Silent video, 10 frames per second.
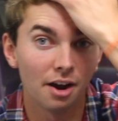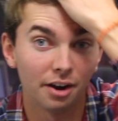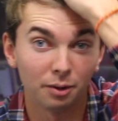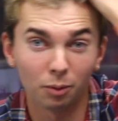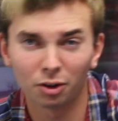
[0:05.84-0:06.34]

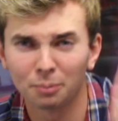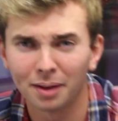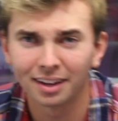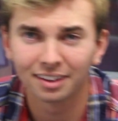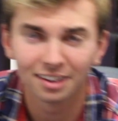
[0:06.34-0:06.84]
Alright, welcome
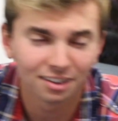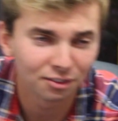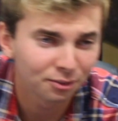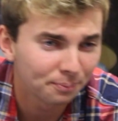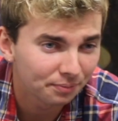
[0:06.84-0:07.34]
back
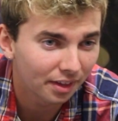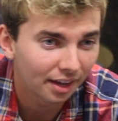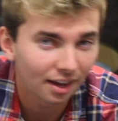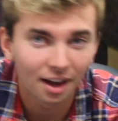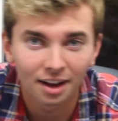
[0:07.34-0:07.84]
guys.
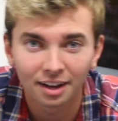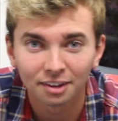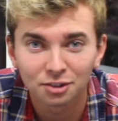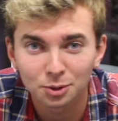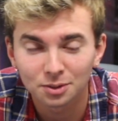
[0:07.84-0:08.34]

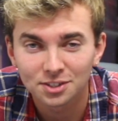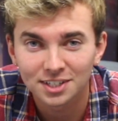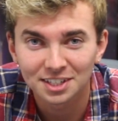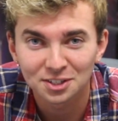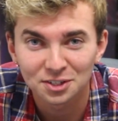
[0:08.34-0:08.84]
As you can
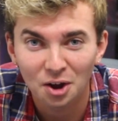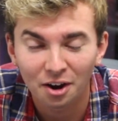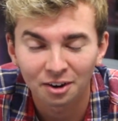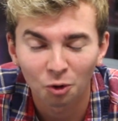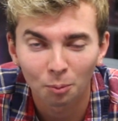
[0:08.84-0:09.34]
see, this is
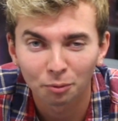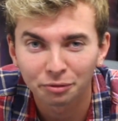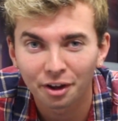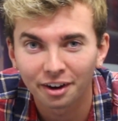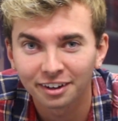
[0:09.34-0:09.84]
not a normal
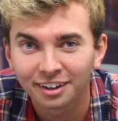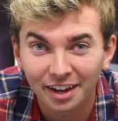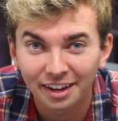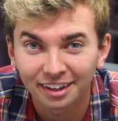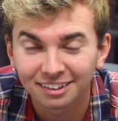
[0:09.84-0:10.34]
vlog.
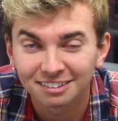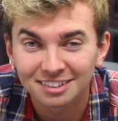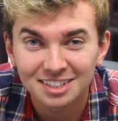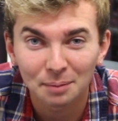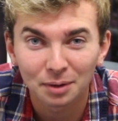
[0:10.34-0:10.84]
I
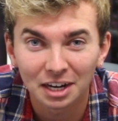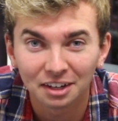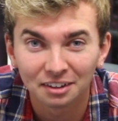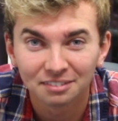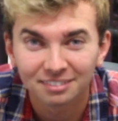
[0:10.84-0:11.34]
slept
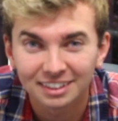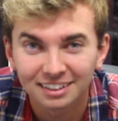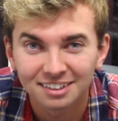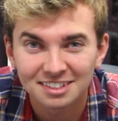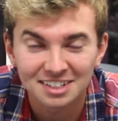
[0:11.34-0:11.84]
in
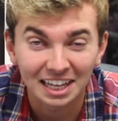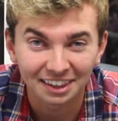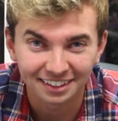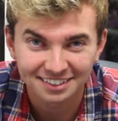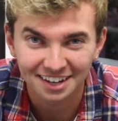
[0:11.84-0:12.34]

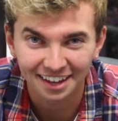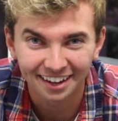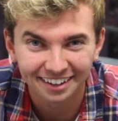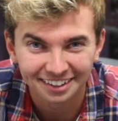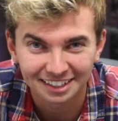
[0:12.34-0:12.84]
slightly
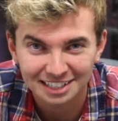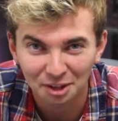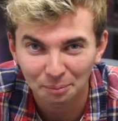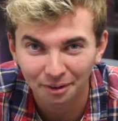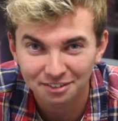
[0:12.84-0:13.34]
today
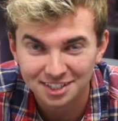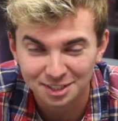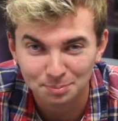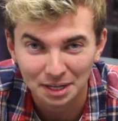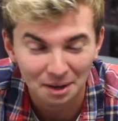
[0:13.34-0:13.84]
until about
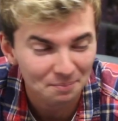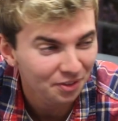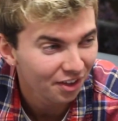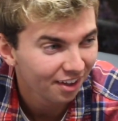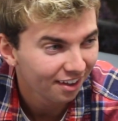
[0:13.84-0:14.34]
6 p.m.
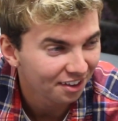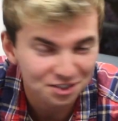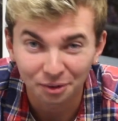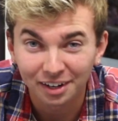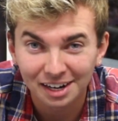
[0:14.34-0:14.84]

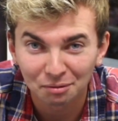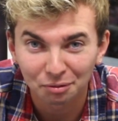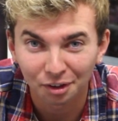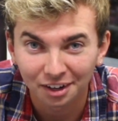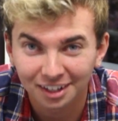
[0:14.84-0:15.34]
So I didn't have a
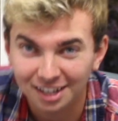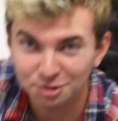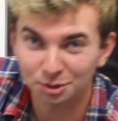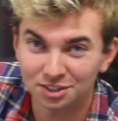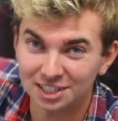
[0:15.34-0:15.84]
vlog.
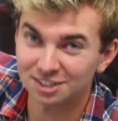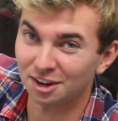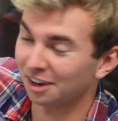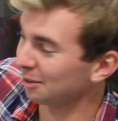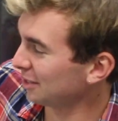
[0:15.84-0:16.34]
As you can see, it's
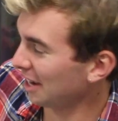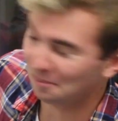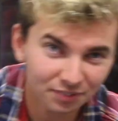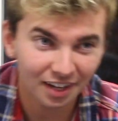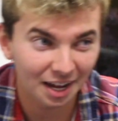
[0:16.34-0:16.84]
dark
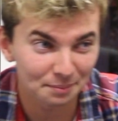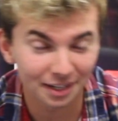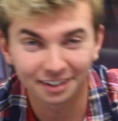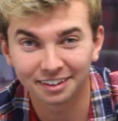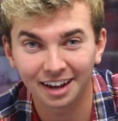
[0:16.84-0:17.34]
outside. I'm
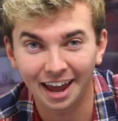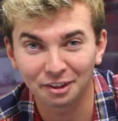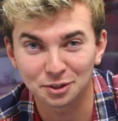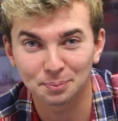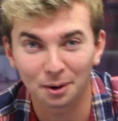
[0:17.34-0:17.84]
in
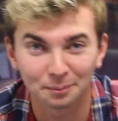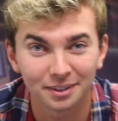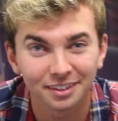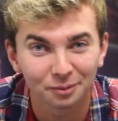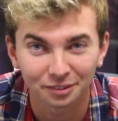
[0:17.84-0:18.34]
Allie's
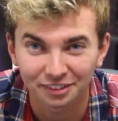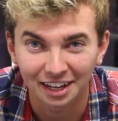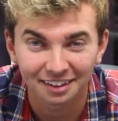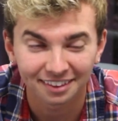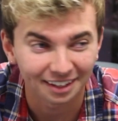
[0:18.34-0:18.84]
apartment, once
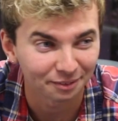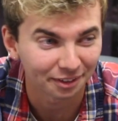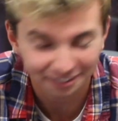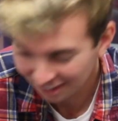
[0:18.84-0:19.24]
again, thank you